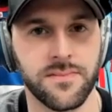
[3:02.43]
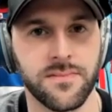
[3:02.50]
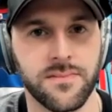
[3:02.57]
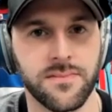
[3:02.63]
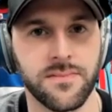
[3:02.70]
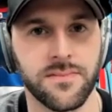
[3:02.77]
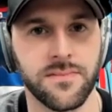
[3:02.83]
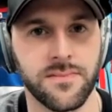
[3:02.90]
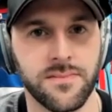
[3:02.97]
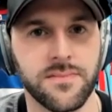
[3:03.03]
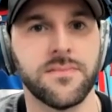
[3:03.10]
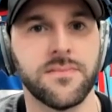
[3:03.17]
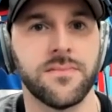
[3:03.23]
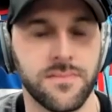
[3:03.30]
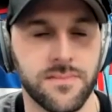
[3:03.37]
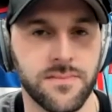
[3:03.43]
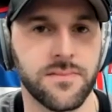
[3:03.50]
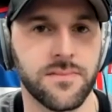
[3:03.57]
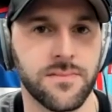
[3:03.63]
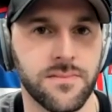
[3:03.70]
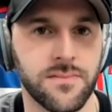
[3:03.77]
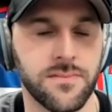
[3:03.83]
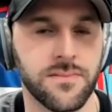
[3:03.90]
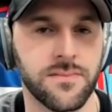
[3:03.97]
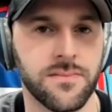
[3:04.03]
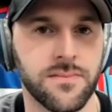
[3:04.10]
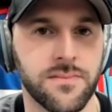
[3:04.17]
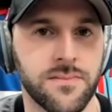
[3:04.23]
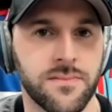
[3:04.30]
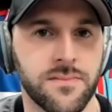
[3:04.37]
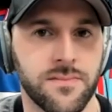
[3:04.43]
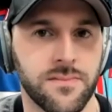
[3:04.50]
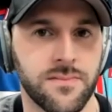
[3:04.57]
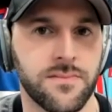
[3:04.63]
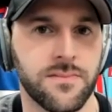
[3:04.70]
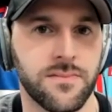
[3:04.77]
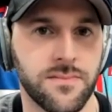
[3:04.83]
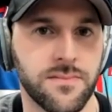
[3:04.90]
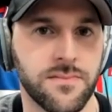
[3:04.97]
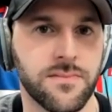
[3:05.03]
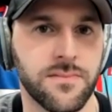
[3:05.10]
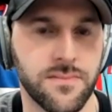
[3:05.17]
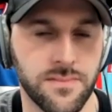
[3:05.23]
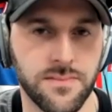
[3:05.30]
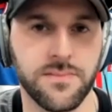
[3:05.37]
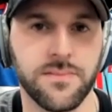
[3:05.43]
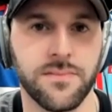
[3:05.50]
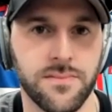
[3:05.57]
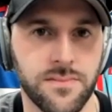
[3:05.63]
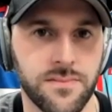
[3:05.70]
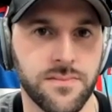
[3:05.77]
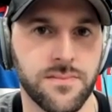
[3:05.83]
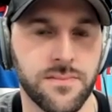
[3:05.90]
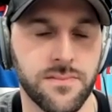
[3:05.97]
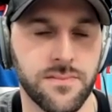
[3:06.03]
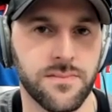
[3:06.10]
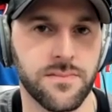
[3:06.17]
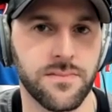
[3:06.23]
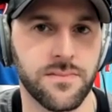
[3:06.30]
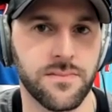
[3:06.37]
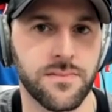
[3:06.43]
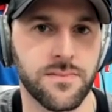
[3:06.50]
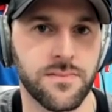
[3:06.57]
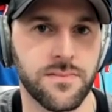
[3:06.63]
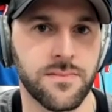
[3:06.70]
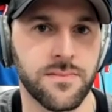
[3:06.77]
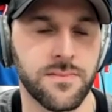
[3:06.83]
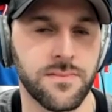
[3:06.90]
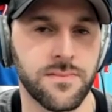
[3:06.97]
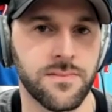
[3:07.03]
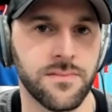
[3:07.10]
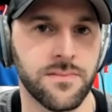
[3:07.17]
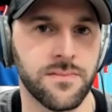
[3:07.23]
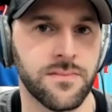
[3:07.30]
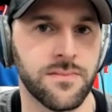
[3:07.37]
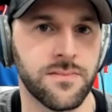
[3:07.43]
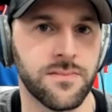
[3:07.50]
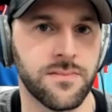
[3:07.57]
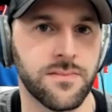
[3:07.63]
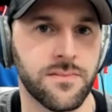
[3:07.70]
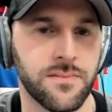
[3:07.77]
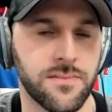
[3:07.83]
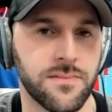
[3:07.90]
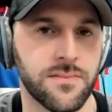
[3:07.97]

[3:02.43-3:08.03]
The person shown says nothing.